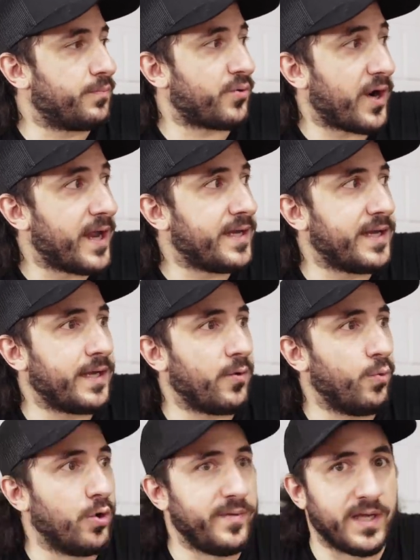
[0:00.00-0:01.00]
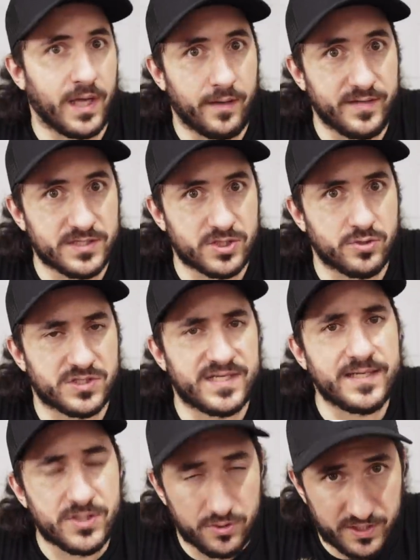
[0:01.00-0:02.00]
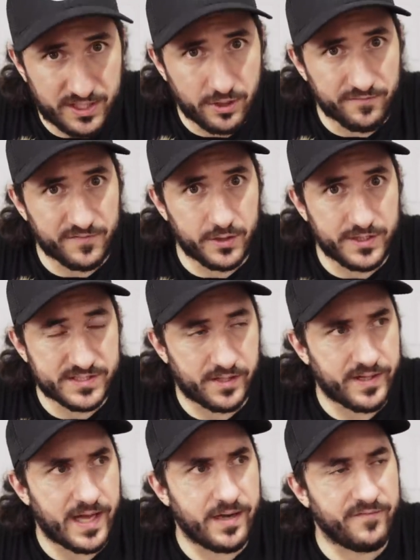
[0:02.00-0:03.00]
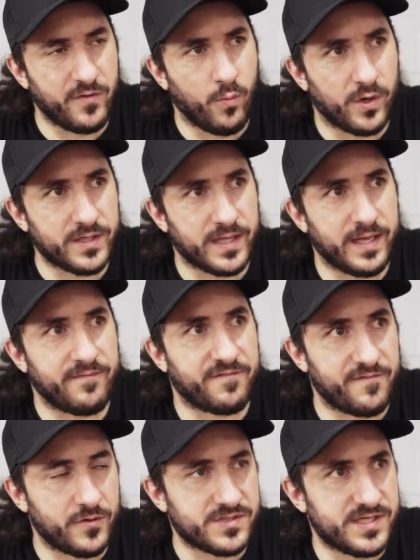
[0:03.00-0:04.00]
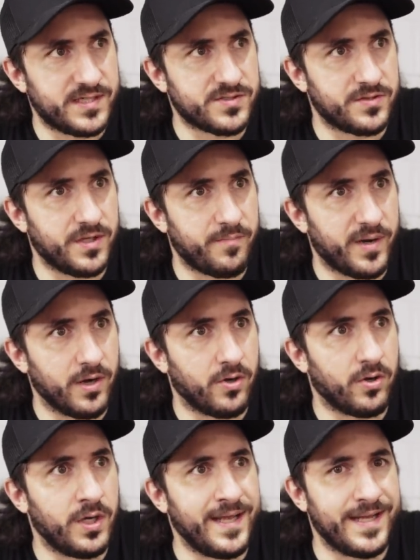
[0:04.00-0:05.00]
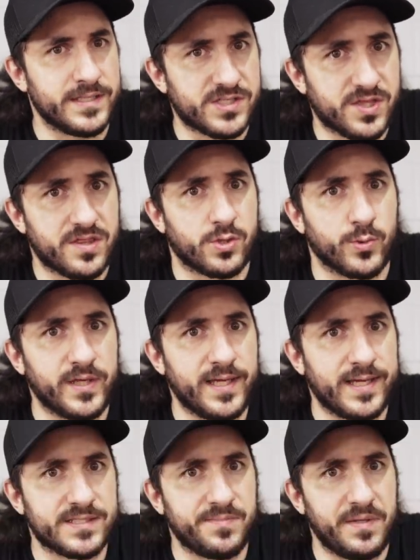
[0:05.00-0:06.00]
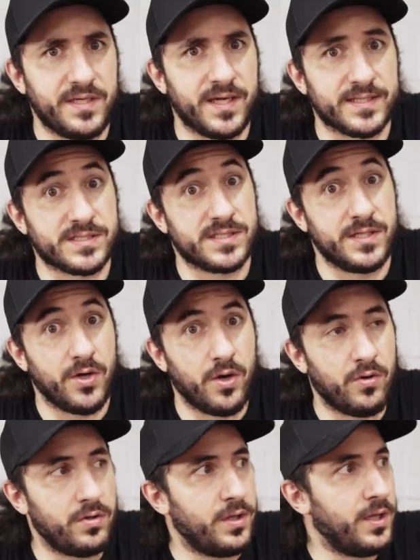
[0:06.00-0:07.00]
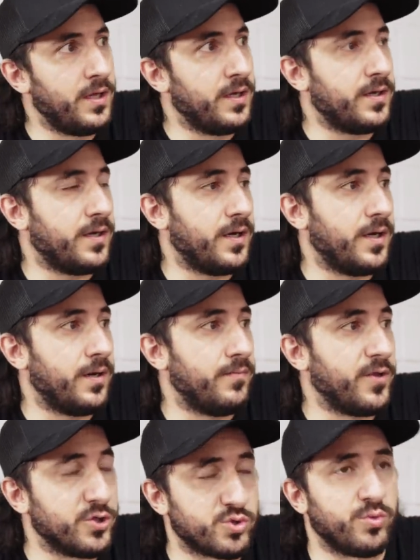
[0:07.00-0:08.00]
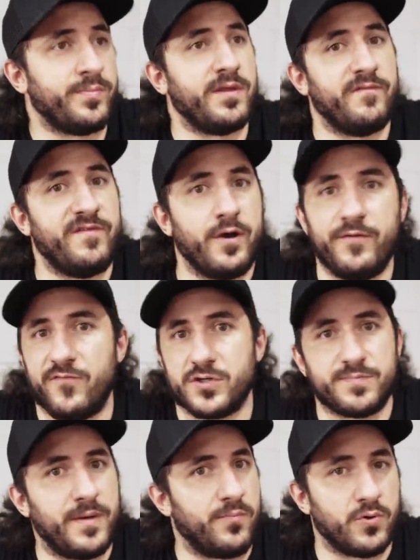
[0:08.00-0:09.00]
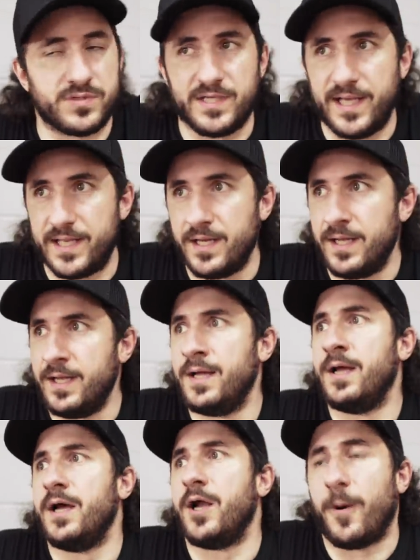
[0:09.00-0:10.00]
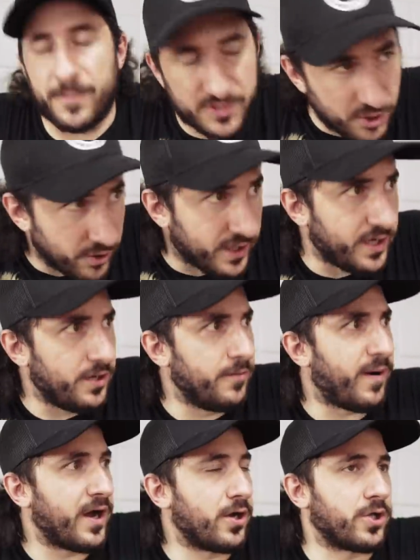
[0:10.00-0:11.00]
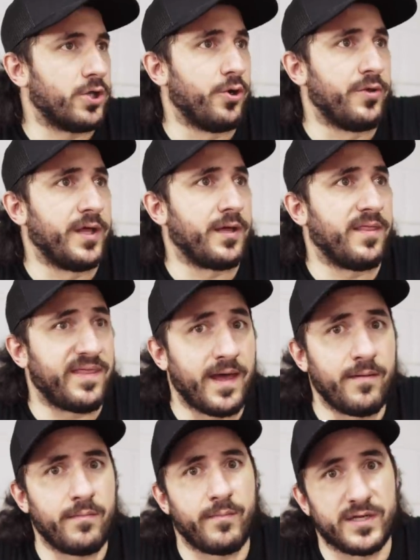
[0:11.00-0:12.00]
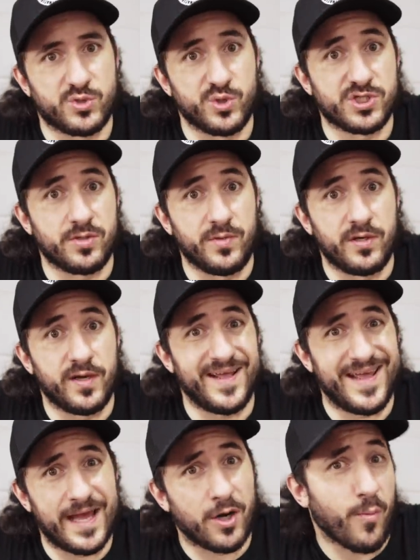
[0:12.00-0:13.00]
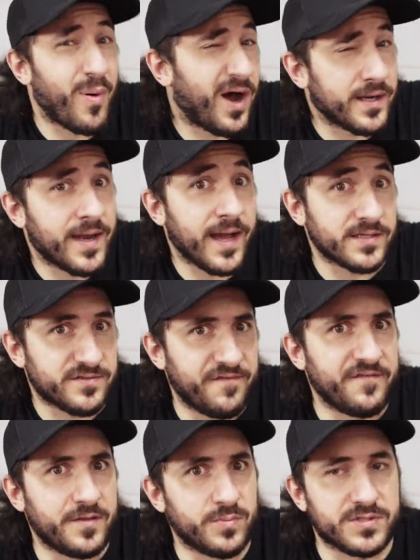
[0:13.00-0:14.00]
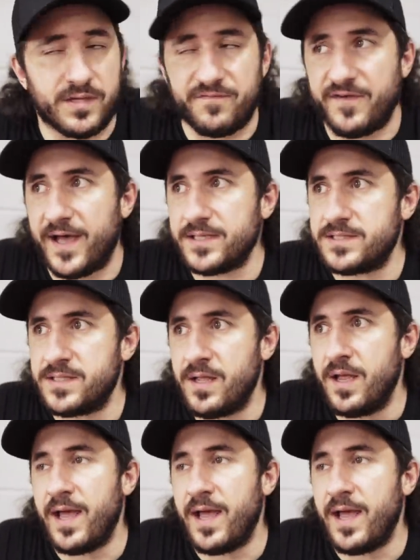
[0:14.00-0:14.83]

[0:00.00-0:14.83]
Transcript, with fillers: Branding will be coming, so stay tuned here for leaks on that. If you want to get first hands on the apparel, it's 3sb.co. Those will be the very first people to get an opportunity to buy our clothing, them, my Twitch community, and our podcast, 50% Facts.